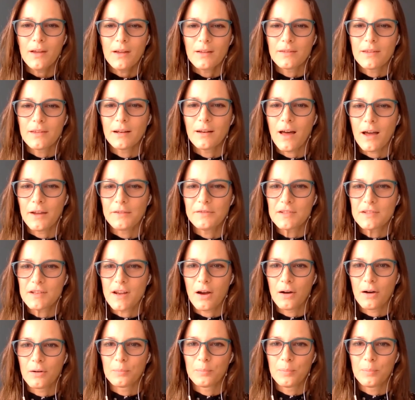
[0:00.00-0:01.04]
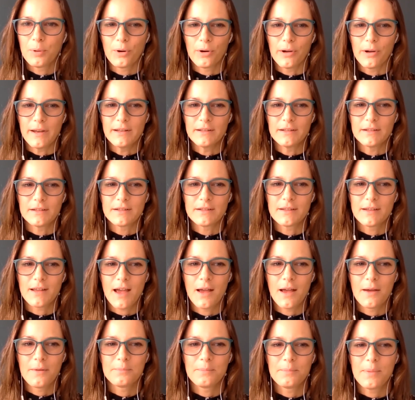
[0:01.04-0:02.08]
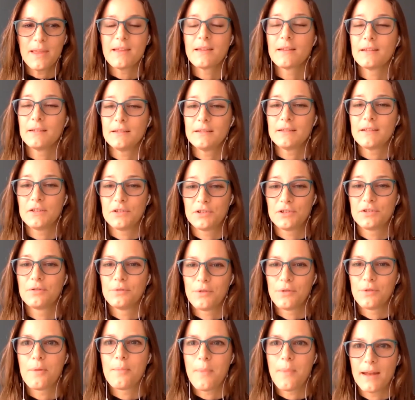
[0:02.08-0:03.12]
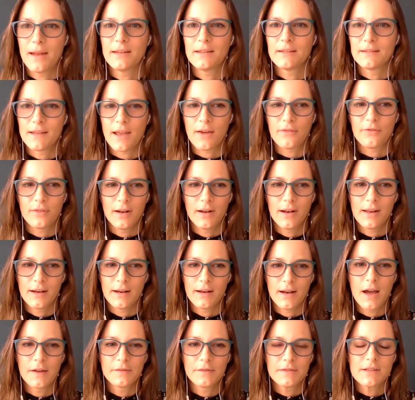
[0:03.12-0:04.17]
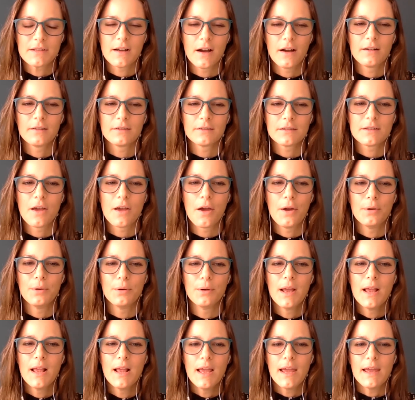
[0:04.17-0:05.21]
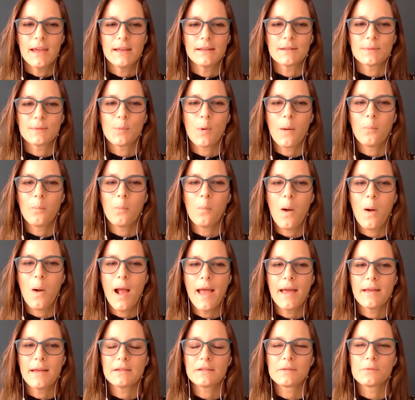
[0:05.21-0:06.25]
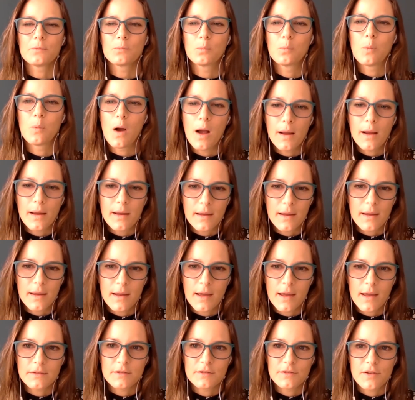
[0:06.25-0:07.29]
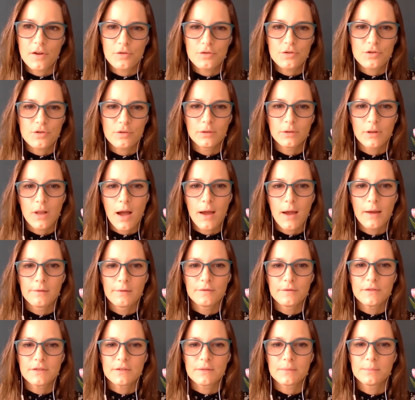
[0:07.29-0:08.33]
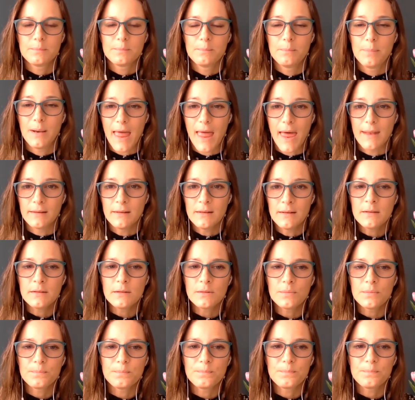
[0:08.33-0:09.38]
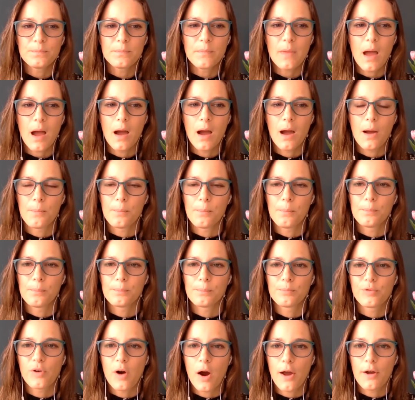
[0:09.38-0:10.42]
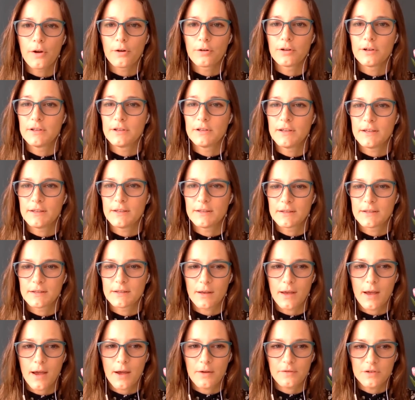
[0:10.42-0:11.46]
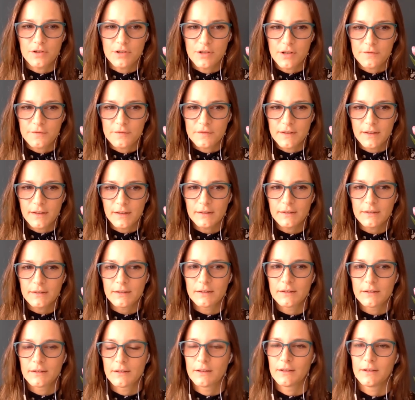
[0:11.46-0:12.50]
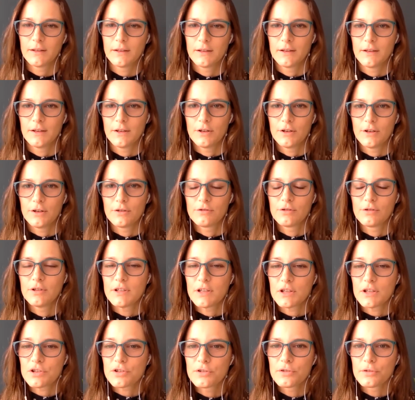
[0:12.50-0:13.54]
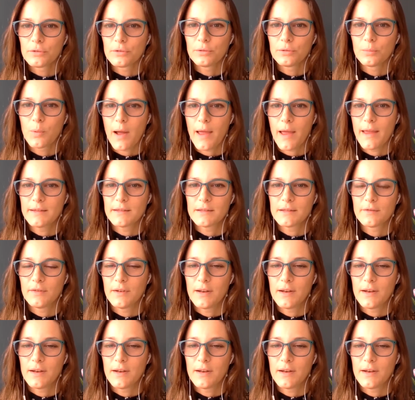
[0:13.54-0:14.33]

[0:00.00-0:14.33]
the lifestyle point, being a digital nomad is definitely a lifestyle. So it's one where working and social lives blend. Priorities have shifted. Traditional ways of